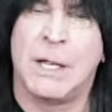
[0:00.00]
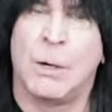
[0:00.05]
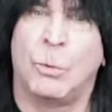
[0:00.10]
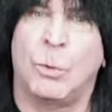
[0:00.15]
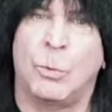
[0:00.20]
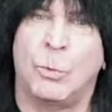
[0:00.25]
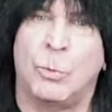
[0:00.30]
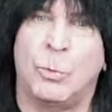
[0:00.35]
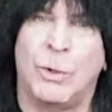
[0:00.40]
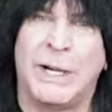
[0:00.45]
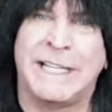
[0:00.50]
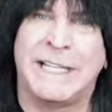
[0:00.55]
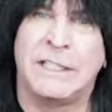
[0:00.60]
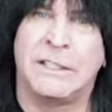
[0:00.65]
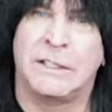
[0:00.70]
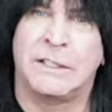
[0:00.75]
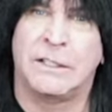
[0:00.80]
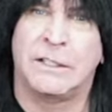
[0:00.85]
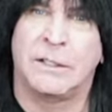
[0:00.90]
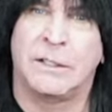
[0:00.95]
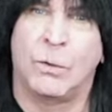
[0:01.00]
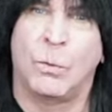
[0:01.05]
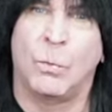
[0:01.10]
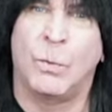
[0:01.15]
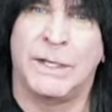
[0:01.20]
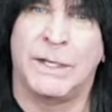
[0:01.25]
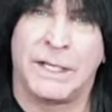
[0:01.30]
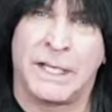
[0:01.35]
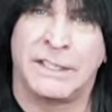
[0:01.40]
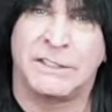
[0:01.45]
that were right when
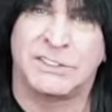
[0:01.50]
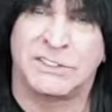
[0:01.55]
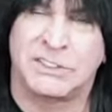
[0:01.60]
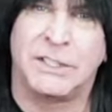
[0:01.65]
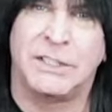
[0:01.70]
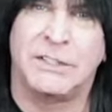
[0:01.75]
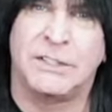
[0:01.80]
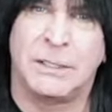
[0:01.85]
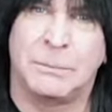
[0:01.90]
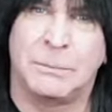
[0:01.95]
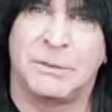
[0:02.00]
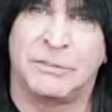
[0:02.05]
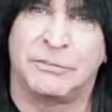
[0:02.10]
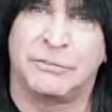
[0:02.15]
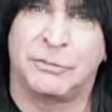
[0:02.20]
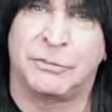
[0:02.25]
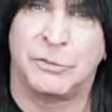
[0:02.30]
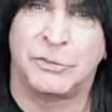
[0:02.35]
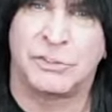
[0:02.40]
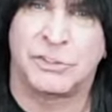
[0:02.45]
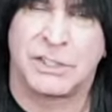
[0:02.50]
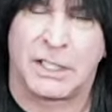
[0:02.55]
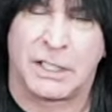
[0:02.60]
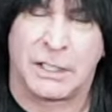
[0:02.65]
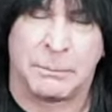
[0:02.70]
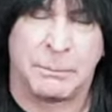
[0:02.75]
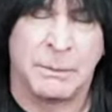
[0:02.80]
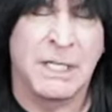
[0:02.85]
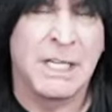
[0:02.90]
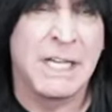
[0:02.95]
I studied them the first
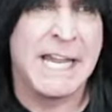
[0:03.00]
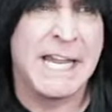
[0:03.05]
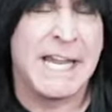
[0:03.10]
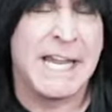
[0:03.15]
time.